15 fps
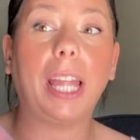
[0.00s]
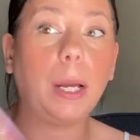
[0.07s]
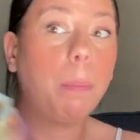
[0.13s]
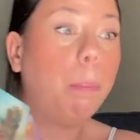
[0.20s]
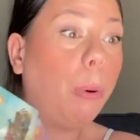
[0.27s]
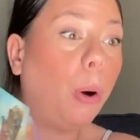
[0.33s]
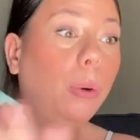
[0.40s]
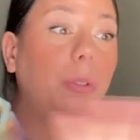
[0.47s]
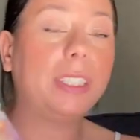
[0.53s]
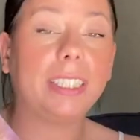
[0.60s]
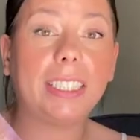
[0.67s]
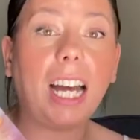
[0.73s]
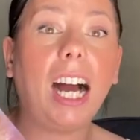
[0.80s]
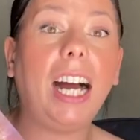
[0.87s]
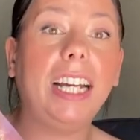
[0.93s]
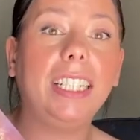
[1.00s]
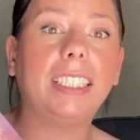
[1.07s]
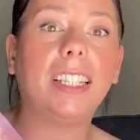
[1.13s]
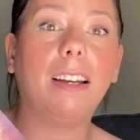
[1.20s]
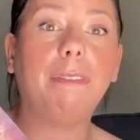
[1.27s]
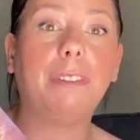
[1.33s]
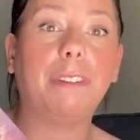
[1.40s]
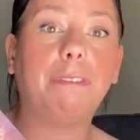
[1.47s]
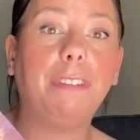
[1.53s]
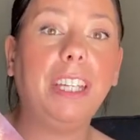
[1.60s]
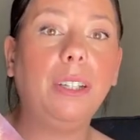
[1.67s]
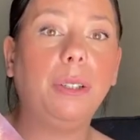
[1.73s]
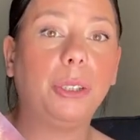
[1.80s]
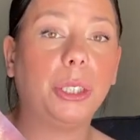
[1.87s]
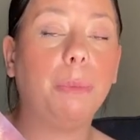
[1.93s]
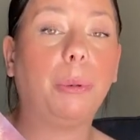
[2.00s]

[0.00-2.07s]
Like, both sides of the field